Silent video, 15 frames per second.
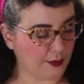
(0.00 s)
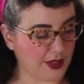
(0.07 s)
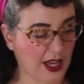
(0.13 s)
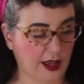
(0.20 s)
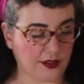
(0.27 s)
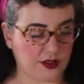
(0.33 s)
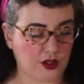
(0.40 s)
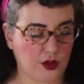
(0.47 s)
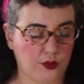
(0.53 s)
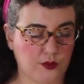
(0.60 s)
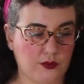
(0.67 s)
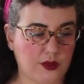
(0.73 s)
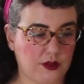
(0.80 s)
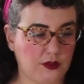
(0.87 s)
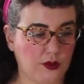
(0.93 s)
Yeah,
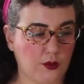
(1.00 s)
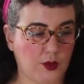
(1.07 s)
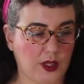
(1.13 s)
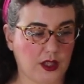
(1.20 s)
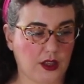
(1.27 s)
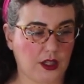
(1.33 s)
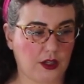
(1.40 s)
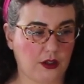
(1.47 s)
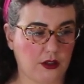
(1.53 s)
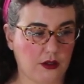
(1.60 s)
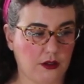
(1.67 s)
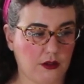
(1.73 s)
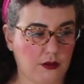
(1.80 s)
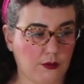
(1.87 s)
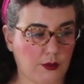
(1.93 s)
so quick
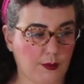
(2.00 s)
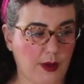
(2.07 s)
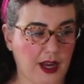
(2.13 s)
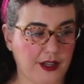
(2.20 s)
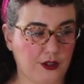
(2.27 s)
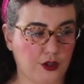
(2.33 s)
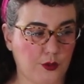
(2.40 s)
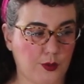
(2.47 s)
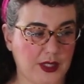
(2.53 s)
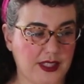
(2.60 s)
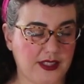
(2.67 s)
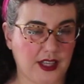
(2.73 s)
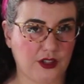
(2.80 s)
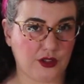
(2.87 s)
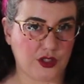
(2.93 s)
little reminder, we
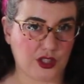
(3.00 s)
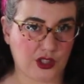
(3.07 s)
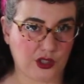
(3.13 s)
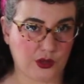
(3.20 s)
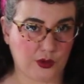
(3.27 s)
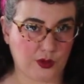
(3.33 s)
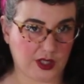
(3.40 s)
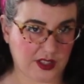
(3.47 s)
sell two.